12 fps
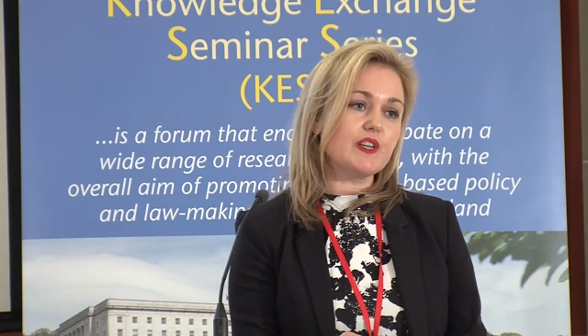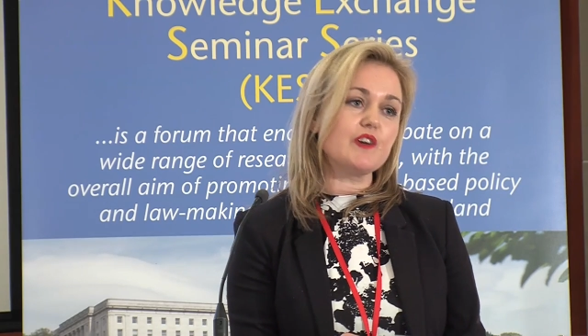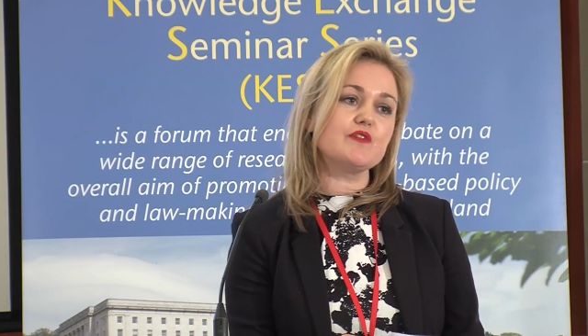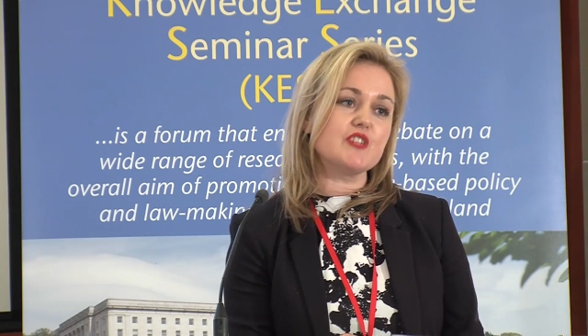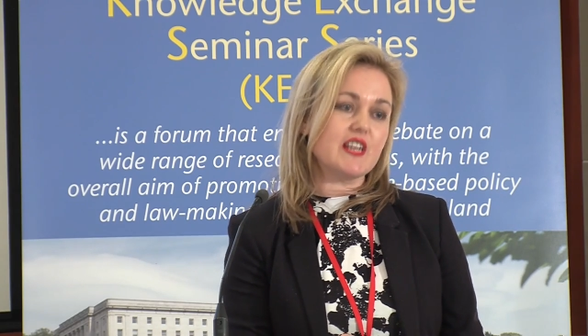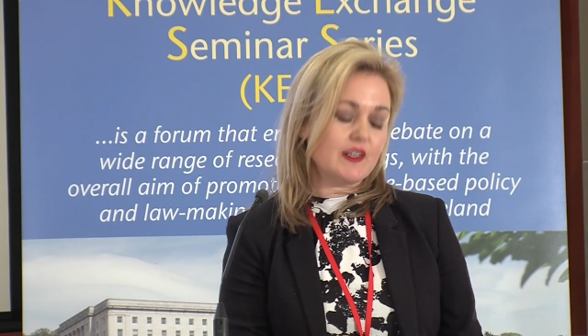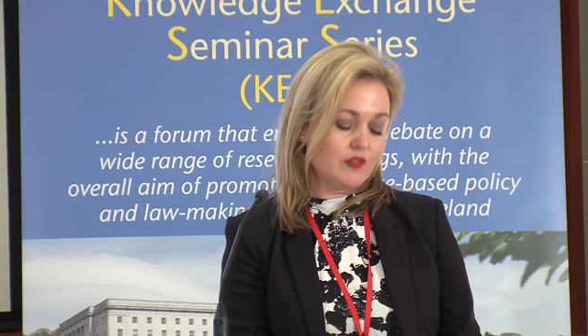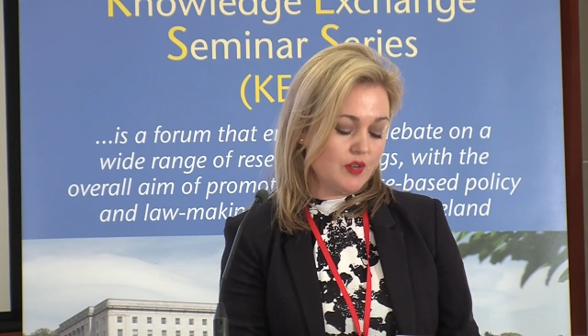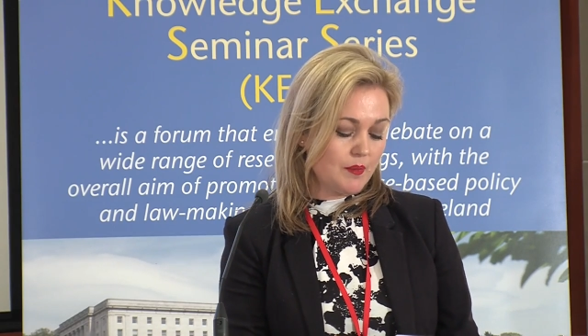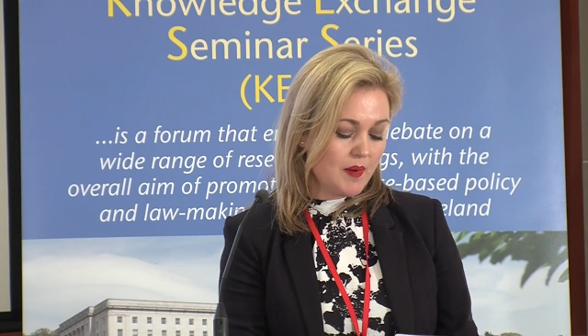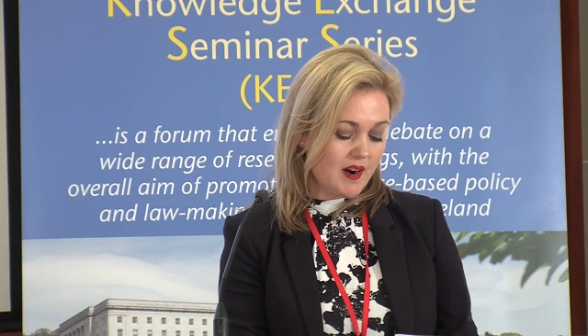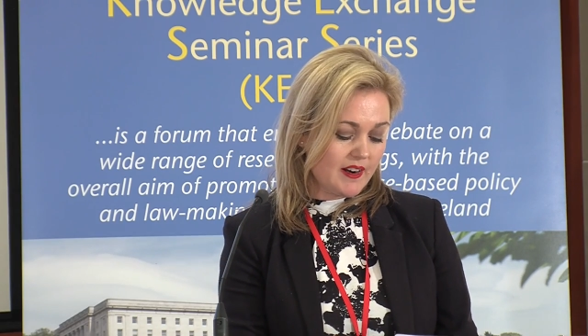of general
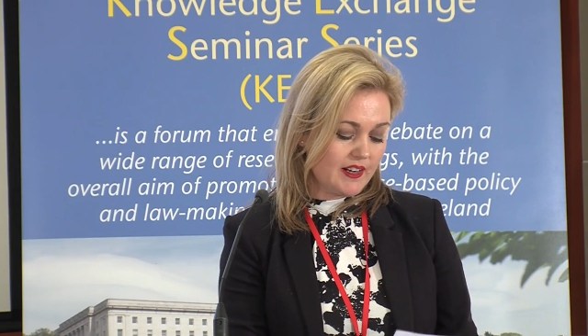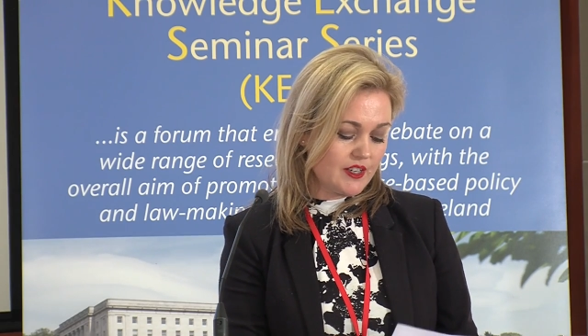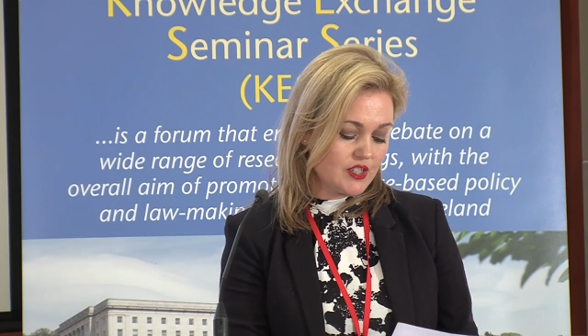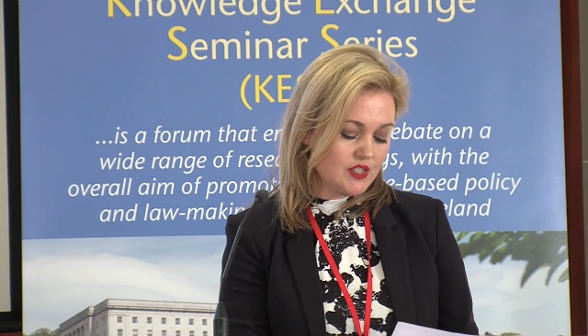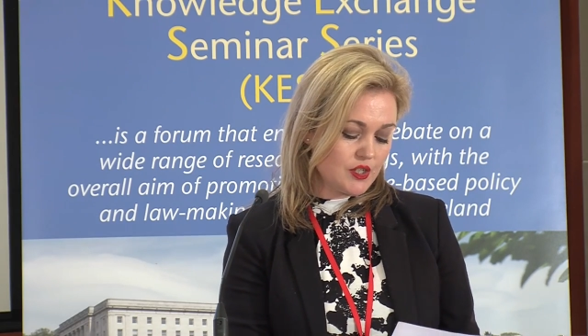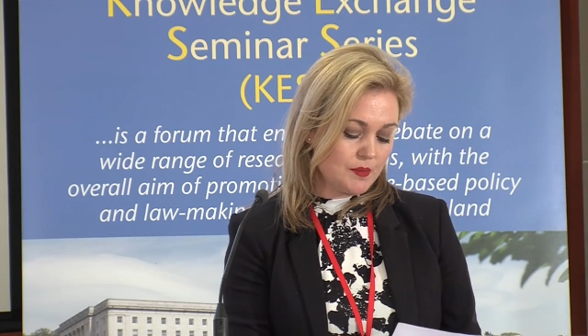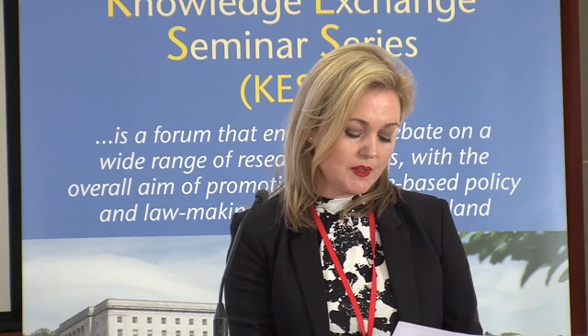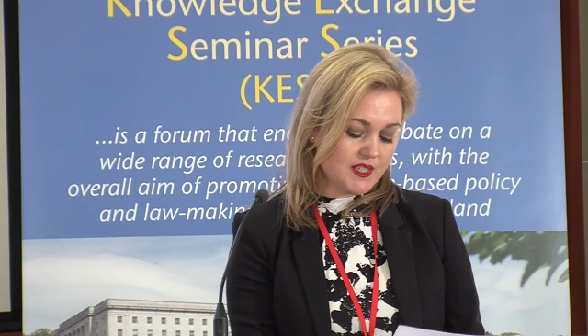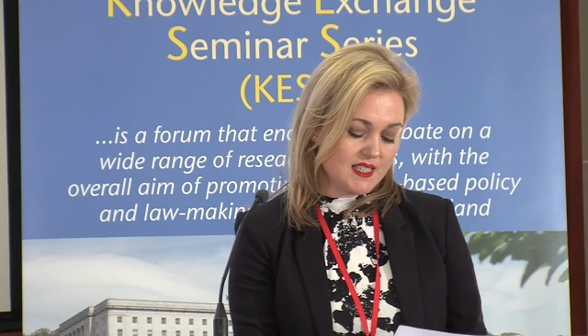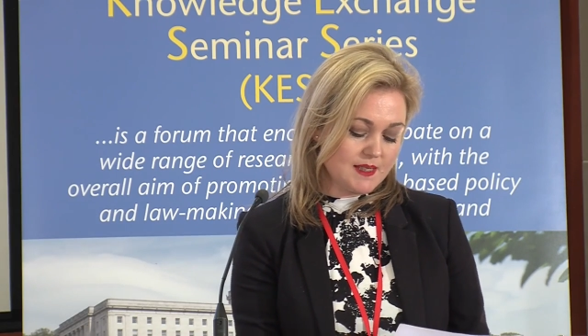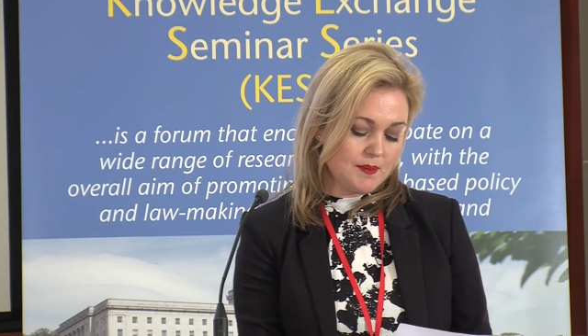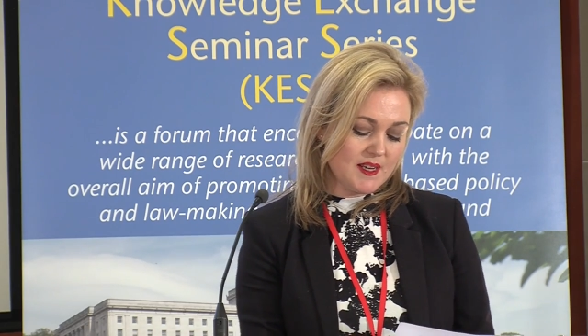barriers to
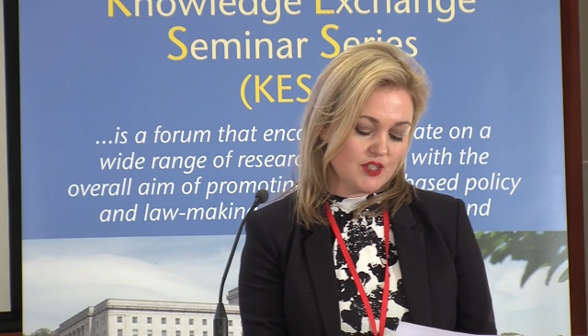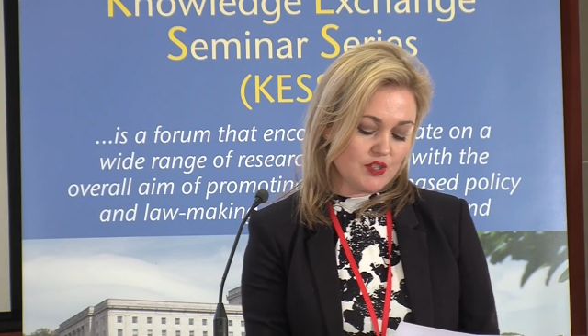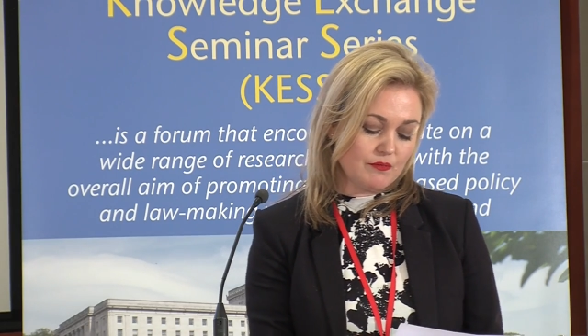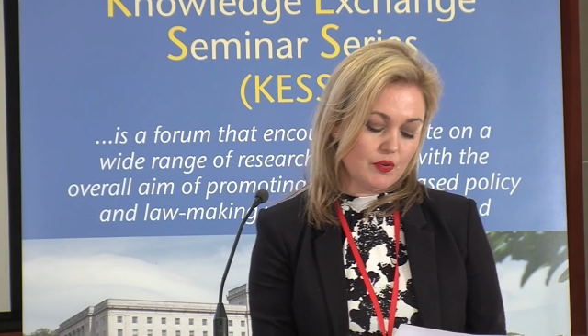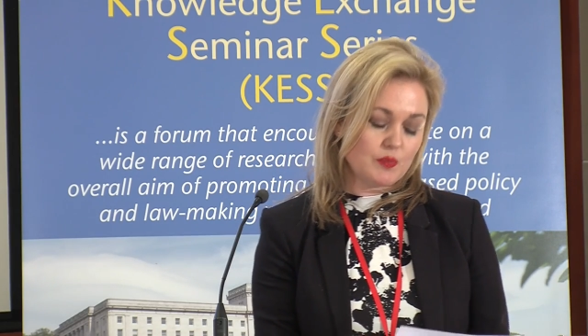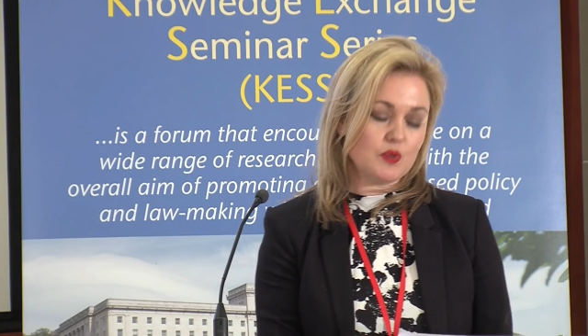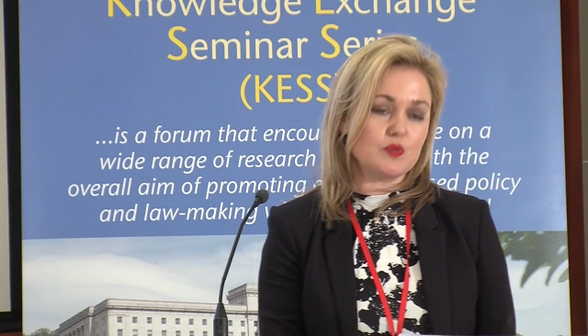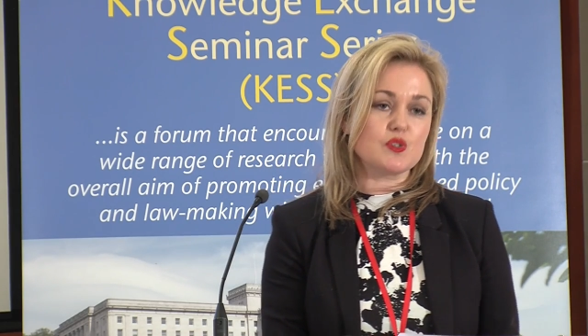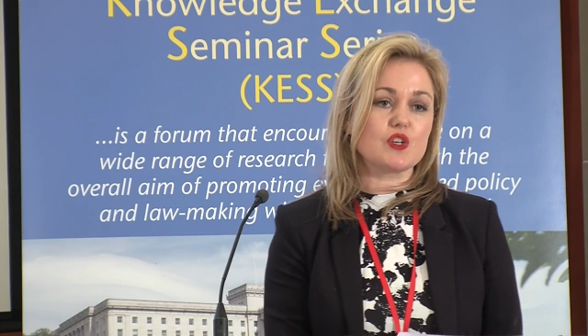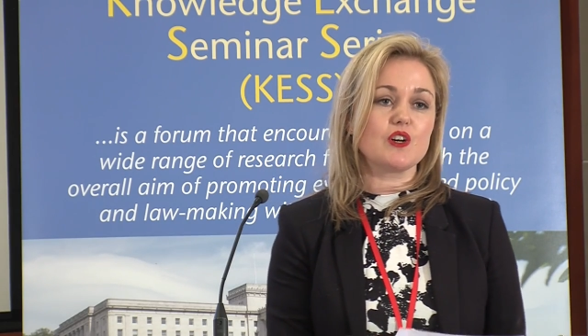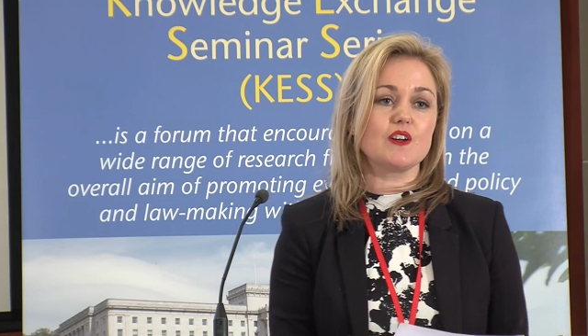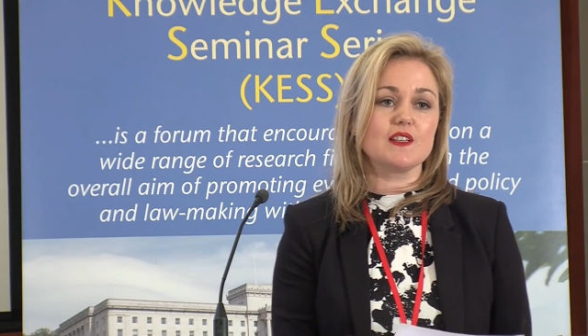participation from those
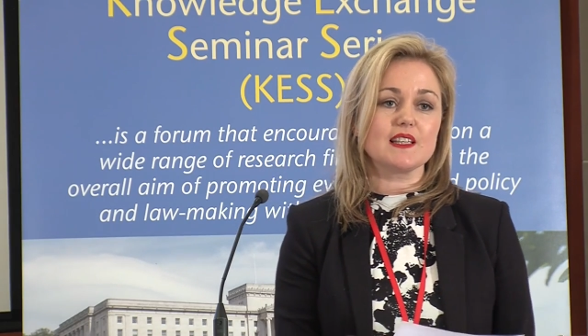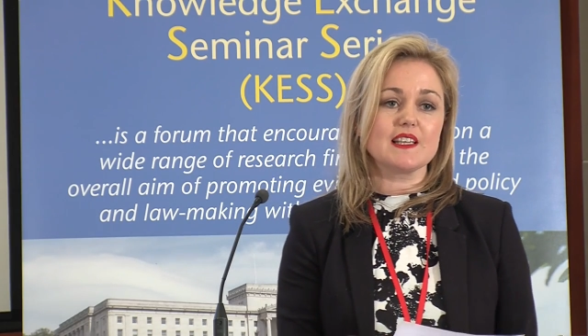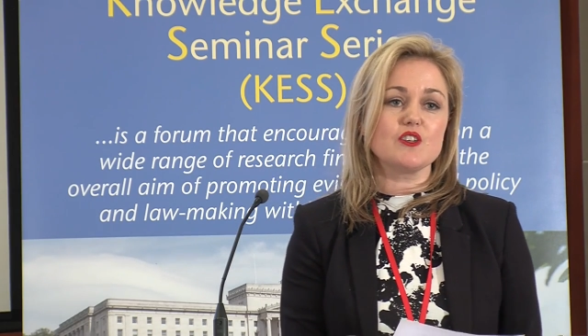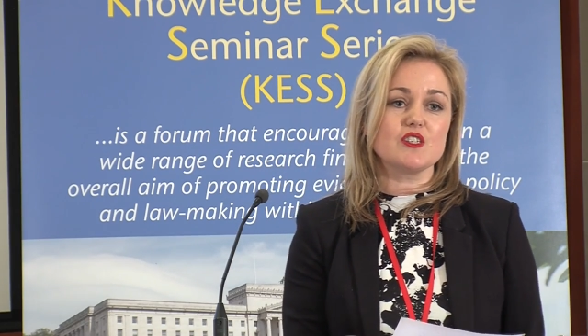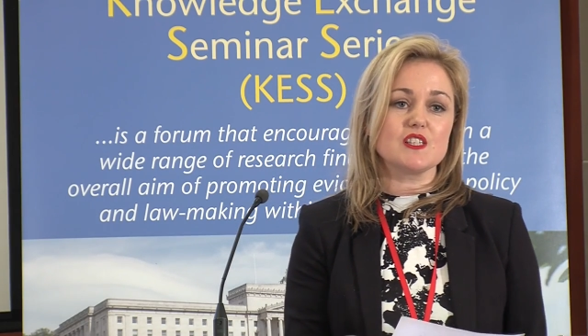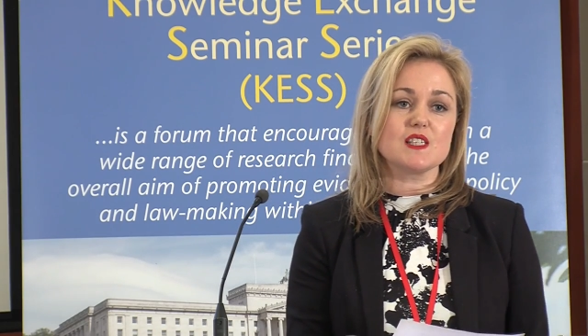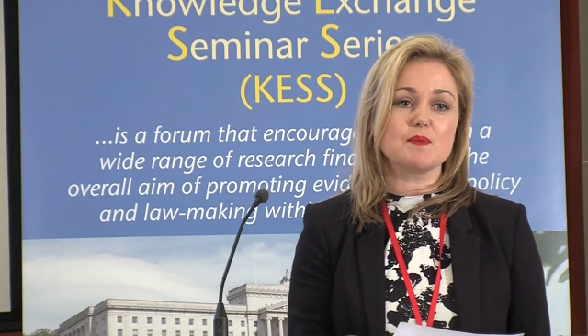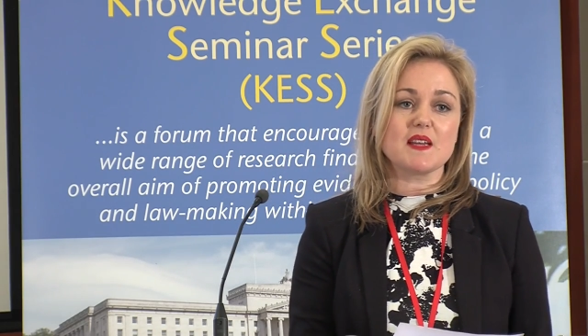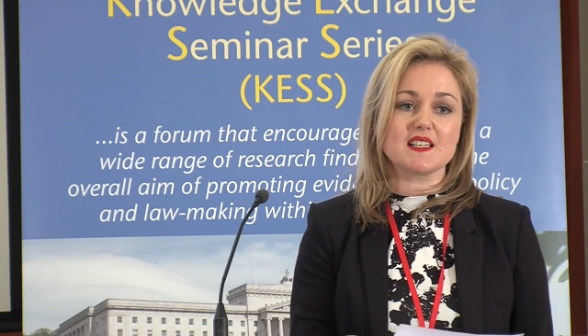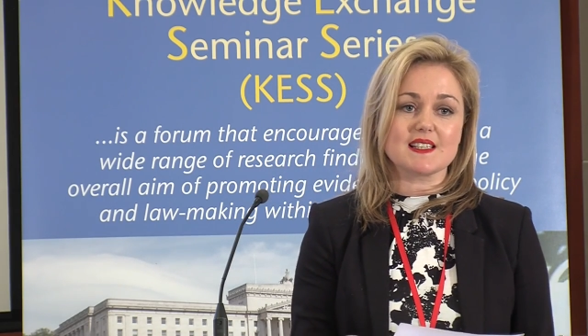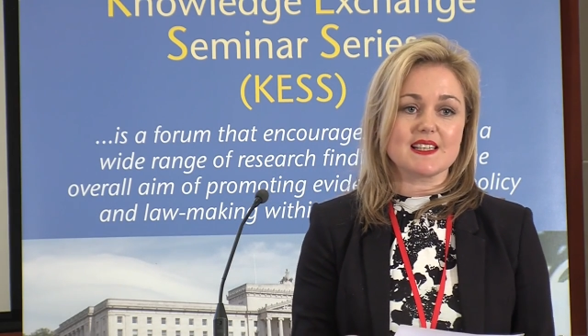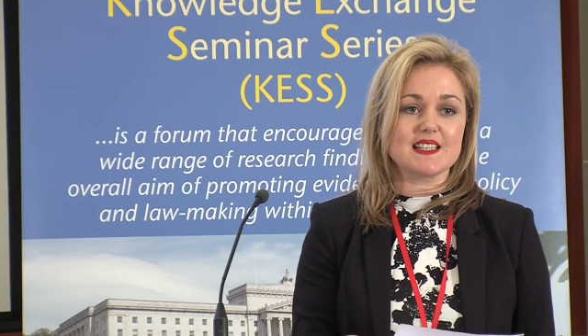currently using special